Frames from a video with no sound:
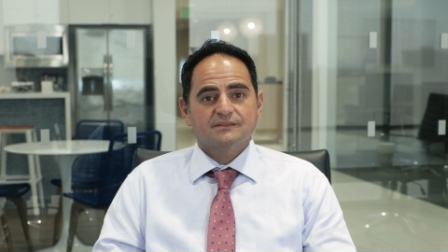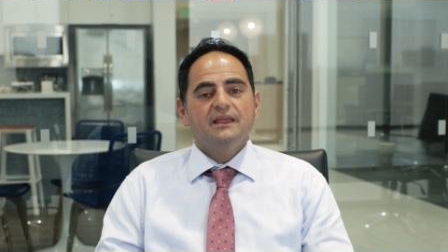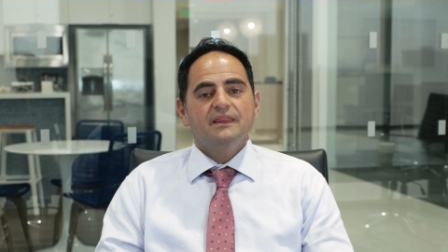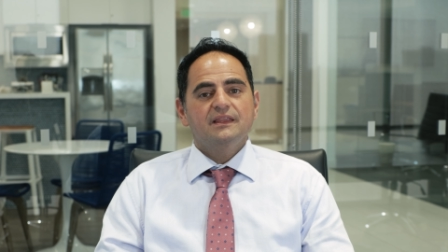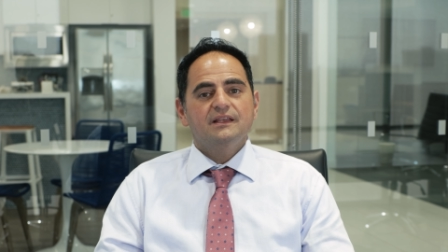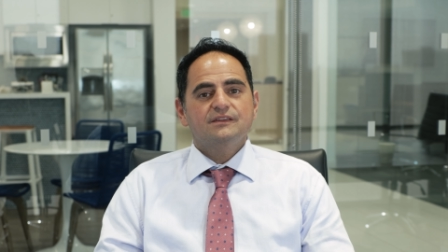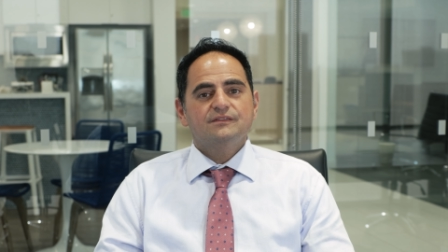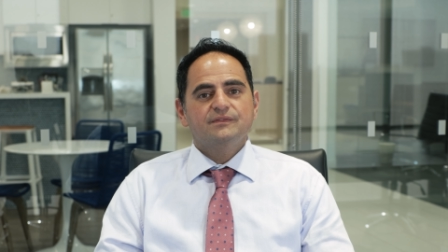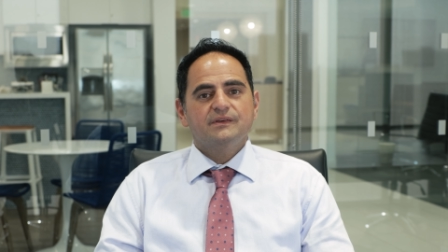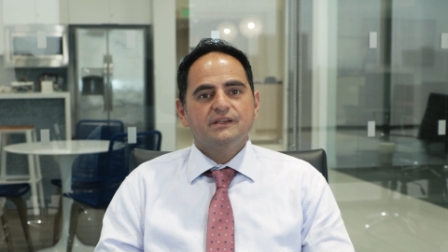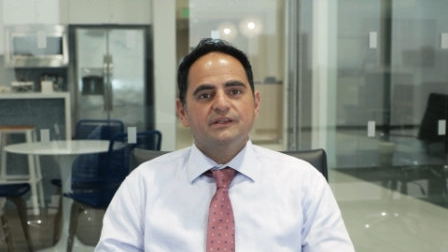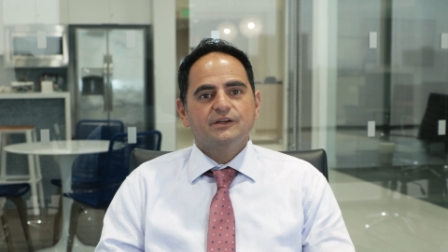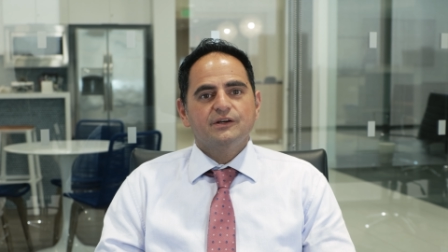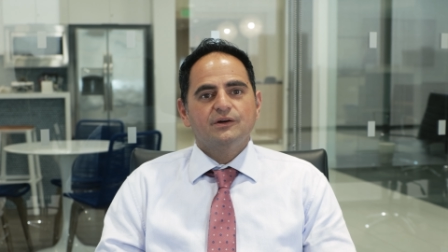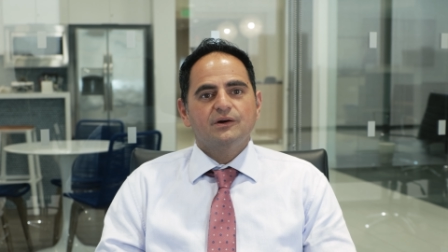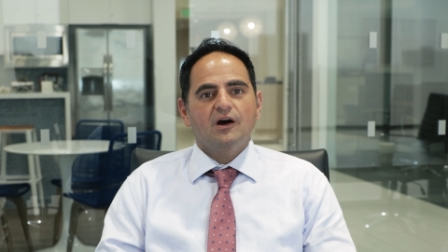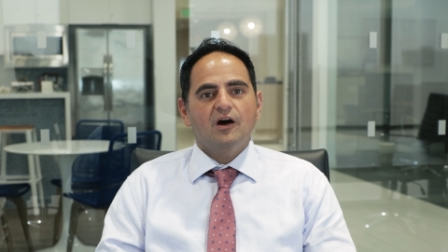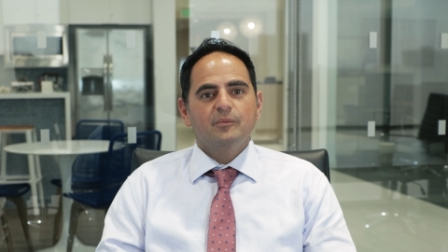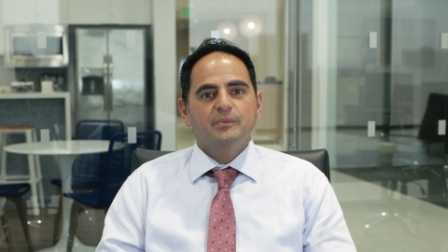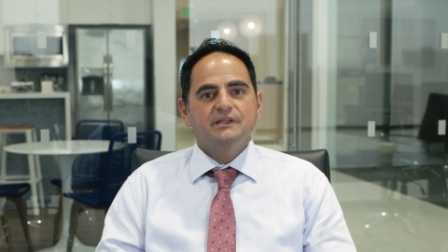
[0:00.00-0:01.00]
In this
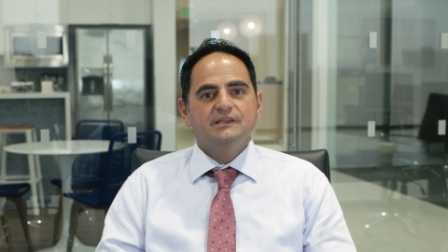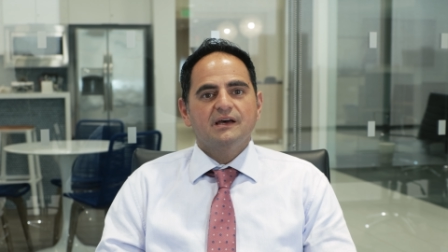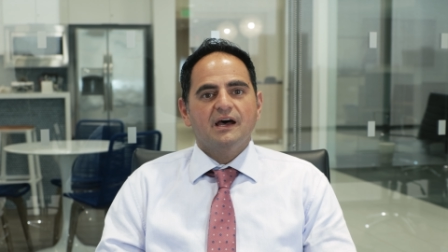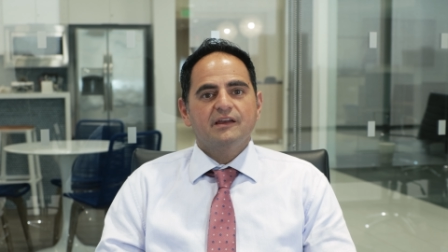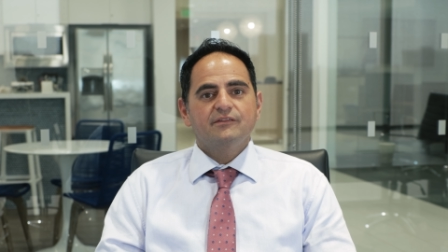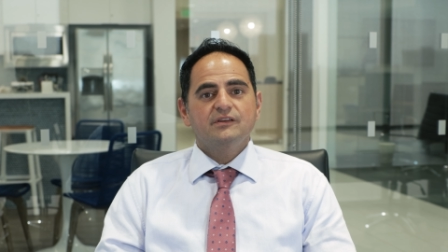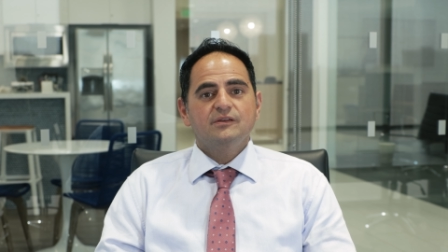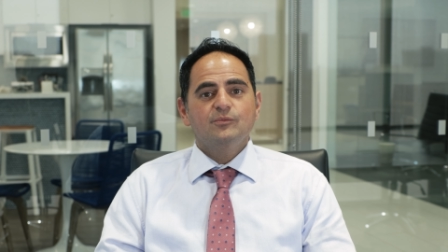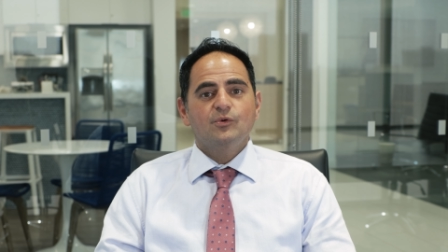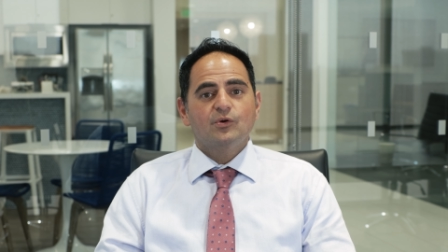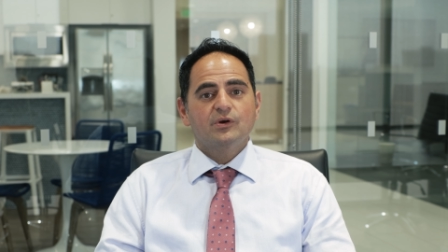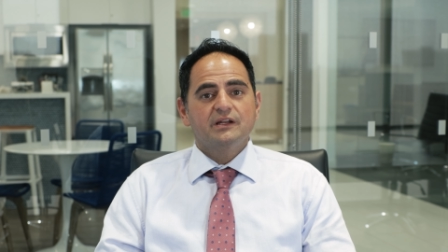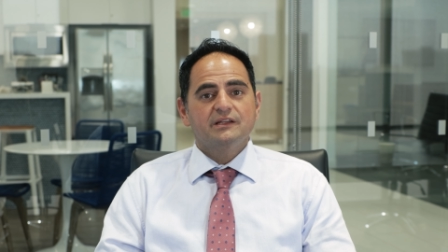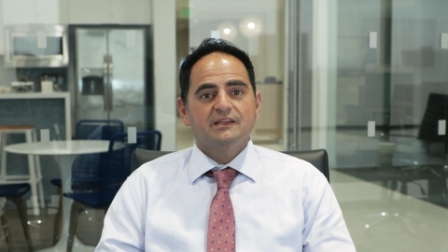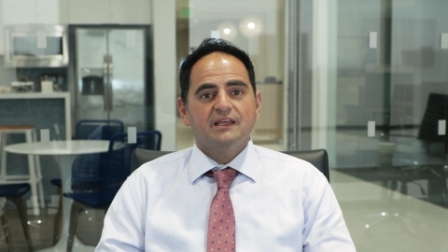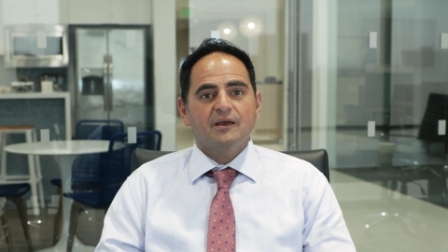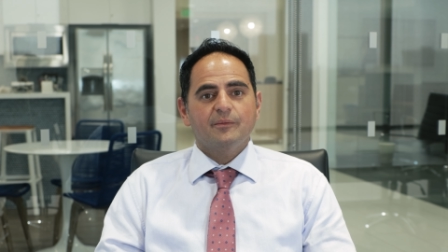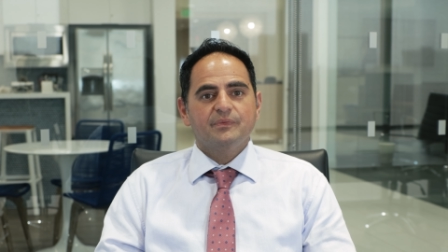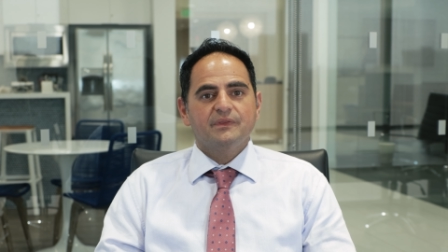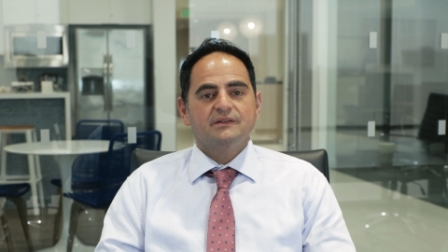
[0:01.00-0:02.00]
video, I'll be diving more in
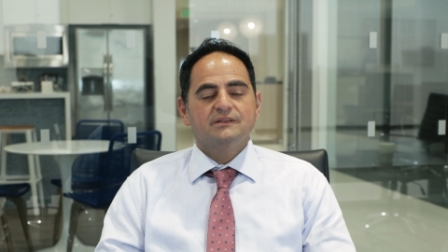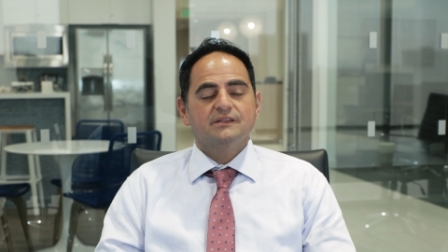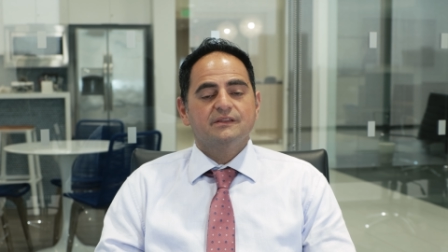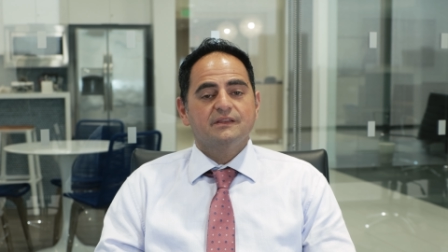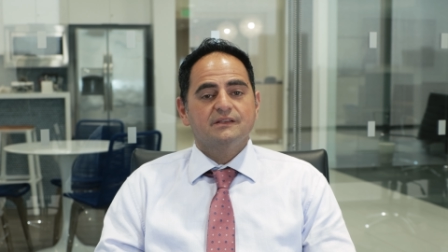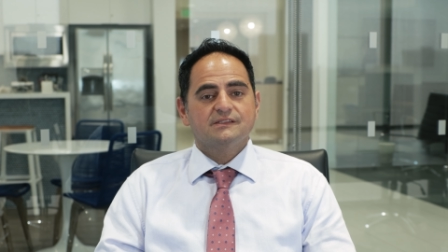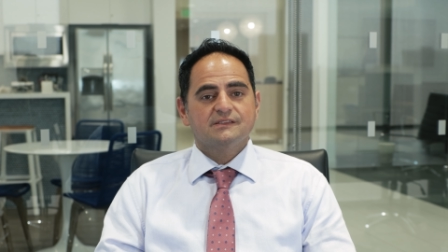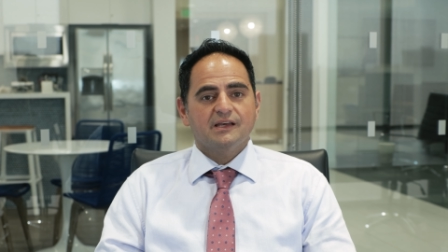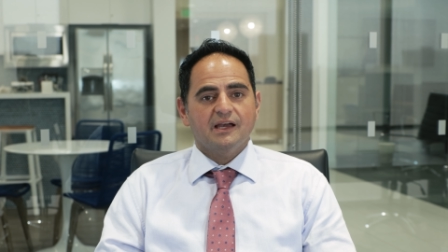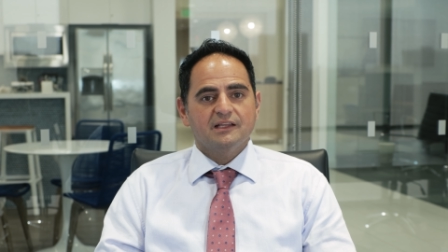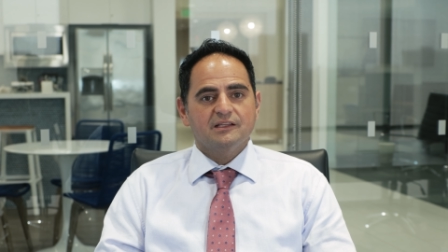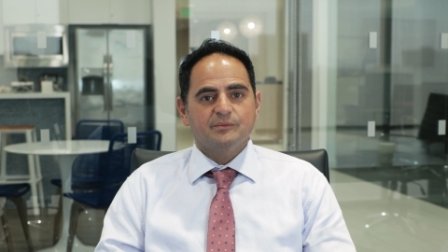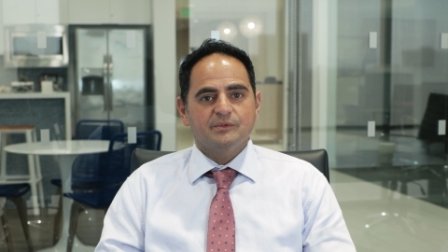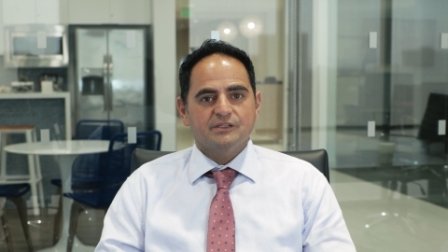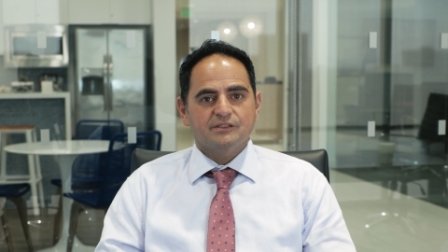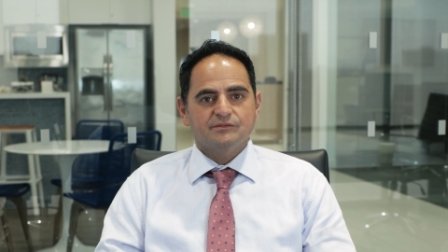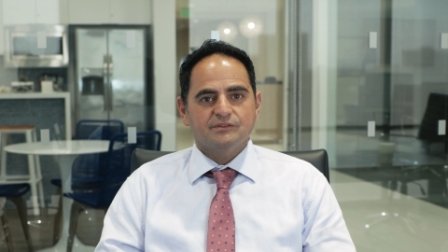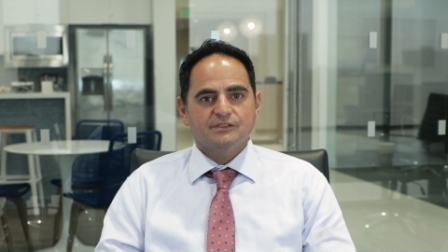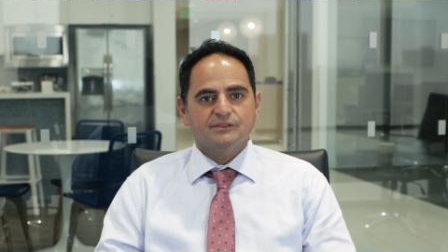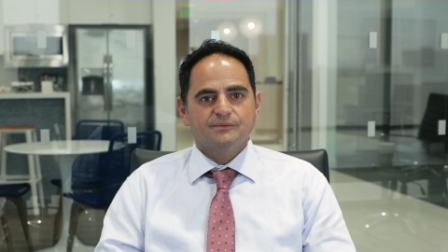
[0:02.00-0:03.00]
depth into the asylum
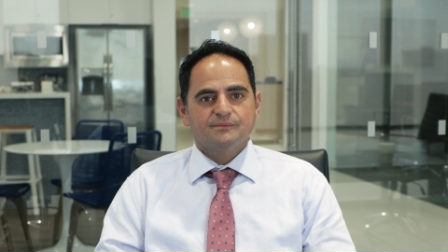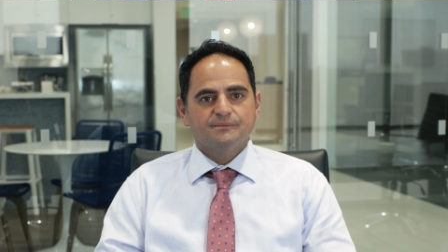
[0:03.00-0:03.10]
interview.